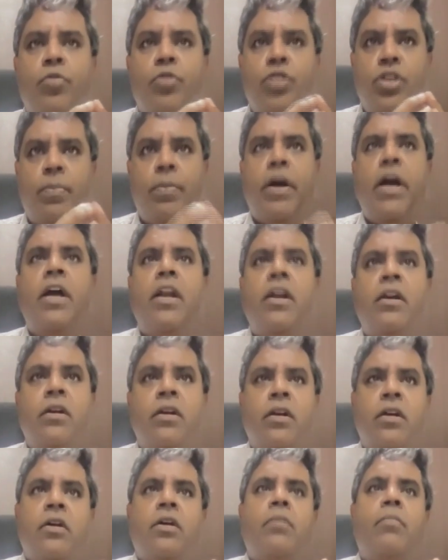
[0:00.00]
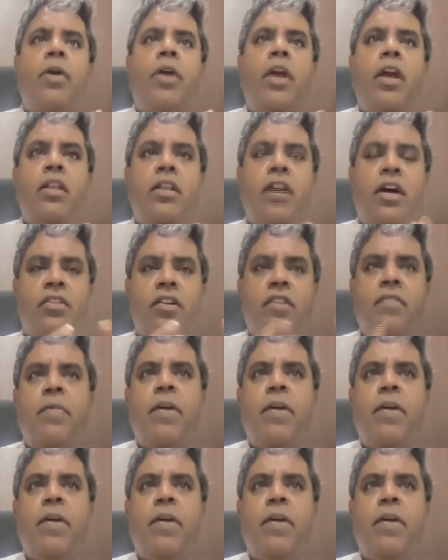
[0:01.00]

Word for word: Japan being the other